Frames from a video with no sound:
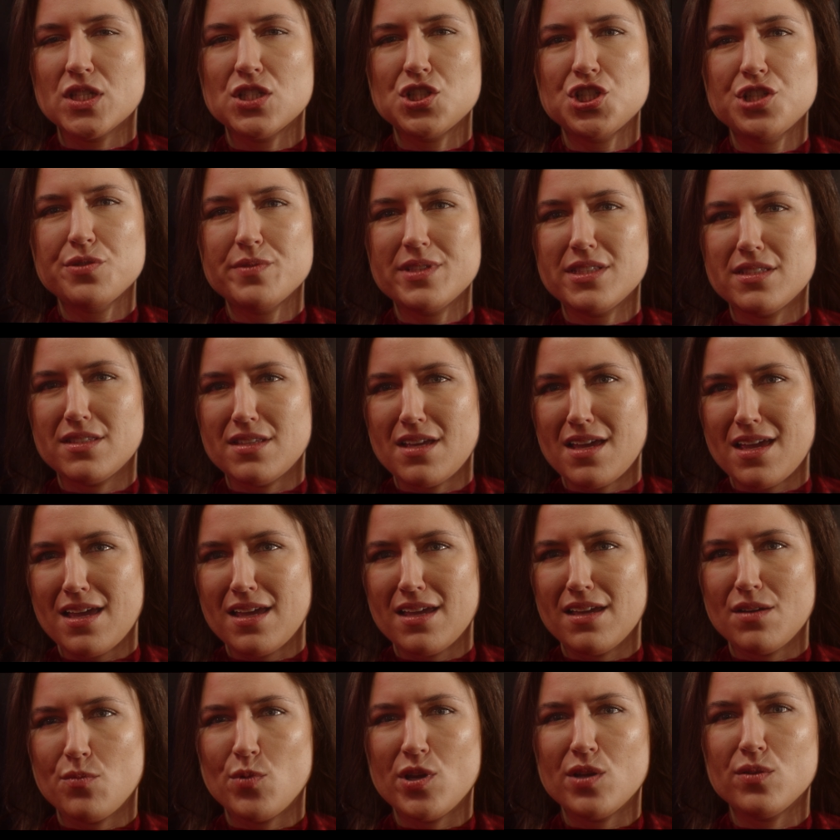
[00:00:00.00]
she would say
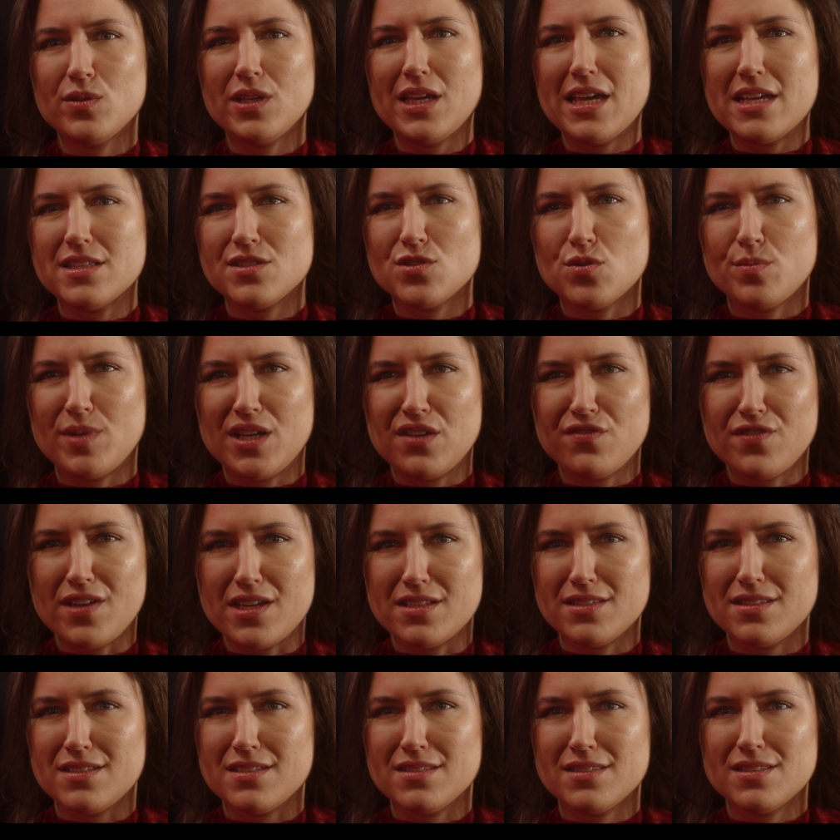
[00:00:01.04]
that we only get so many
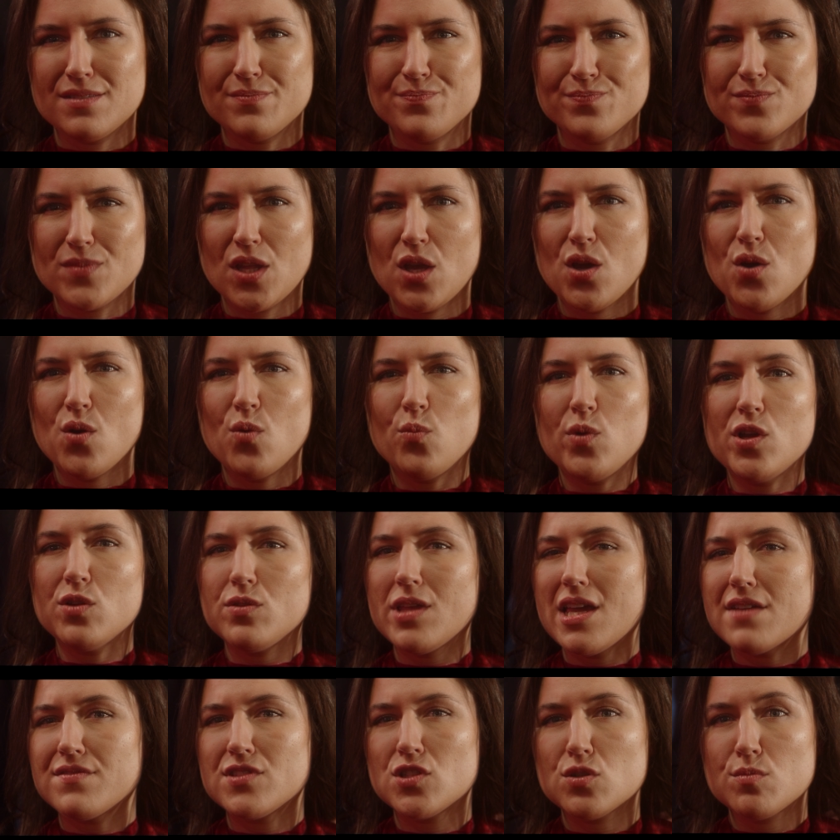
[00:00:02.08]
faces. We
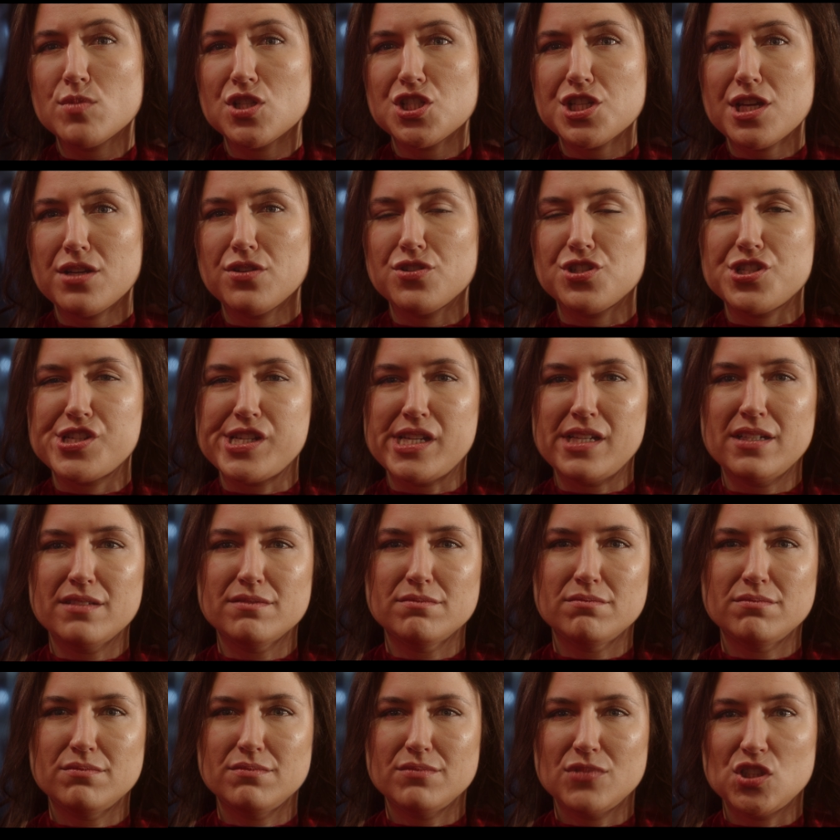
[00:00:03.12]
only have so much energy.
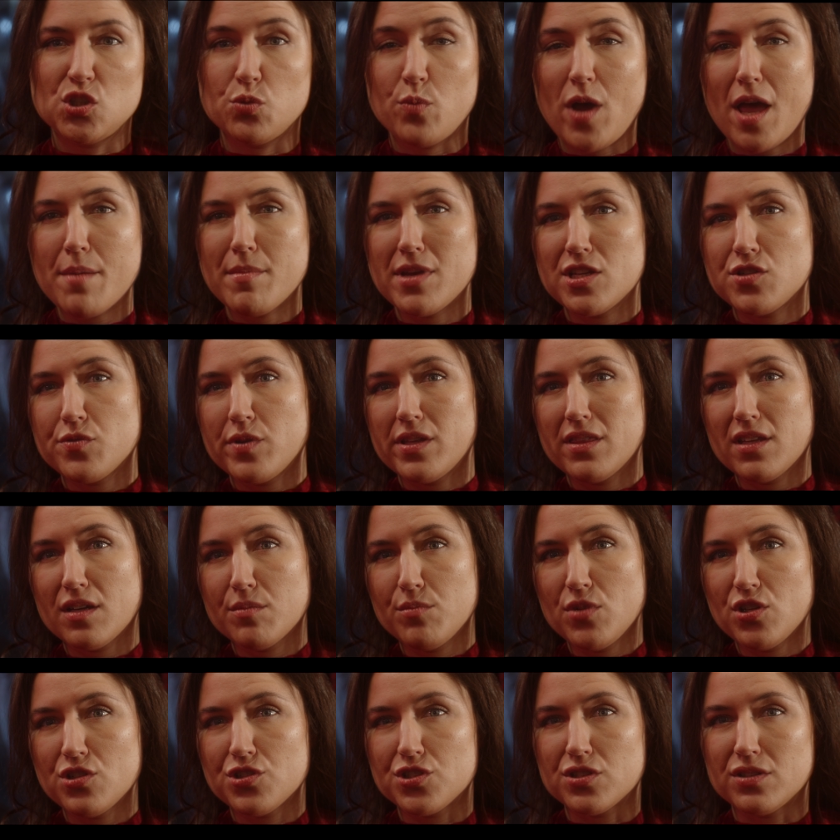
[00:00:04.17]
So why am I doing the
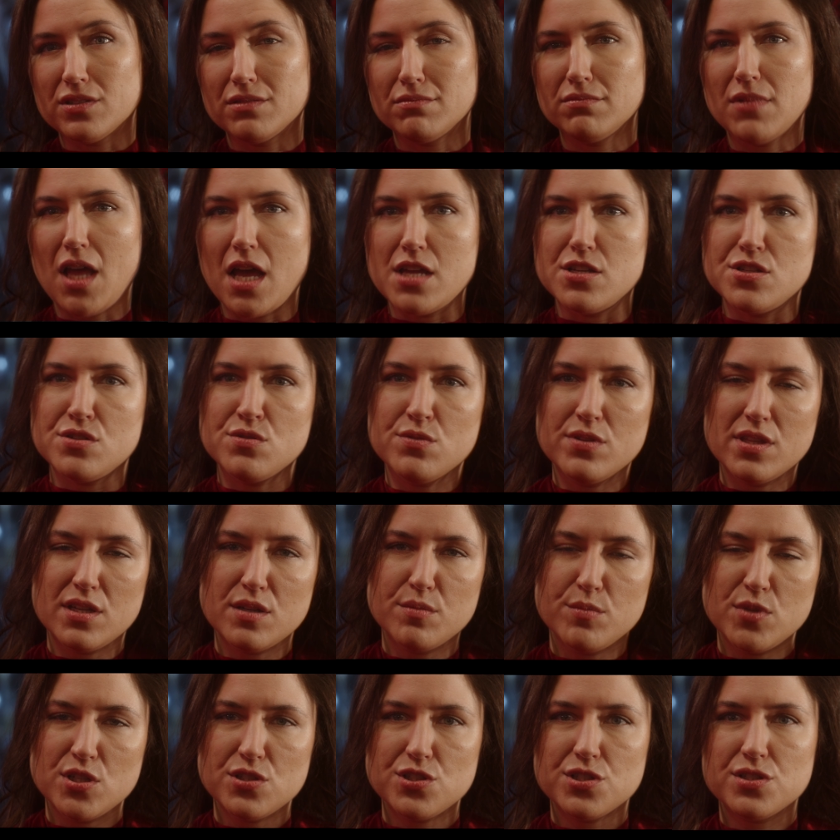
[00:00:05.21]
commercial? I do the
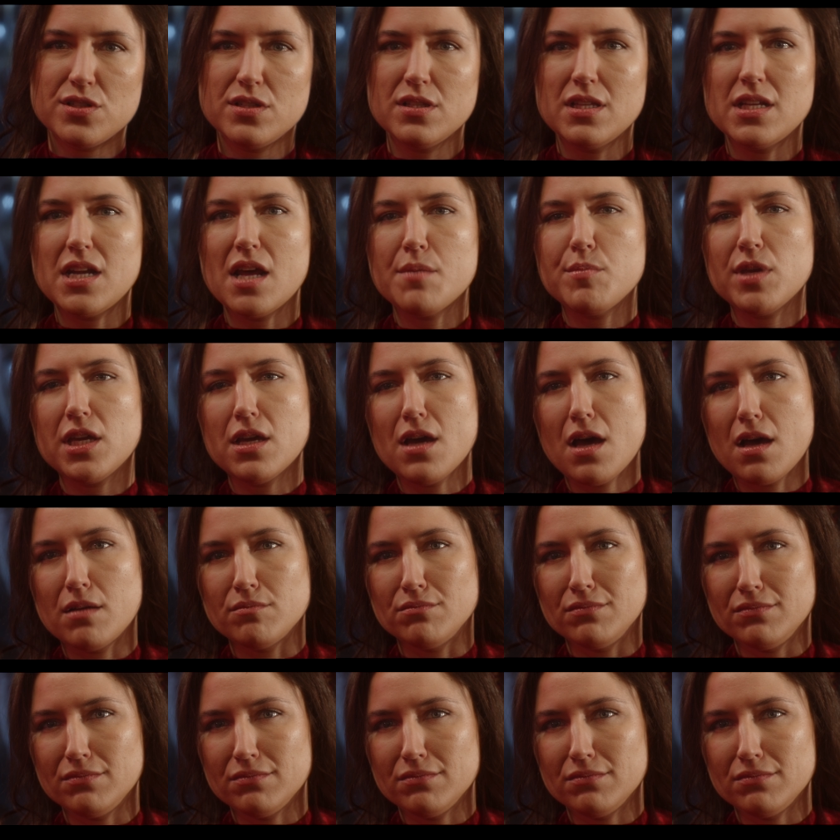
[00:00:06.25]
commercial and I become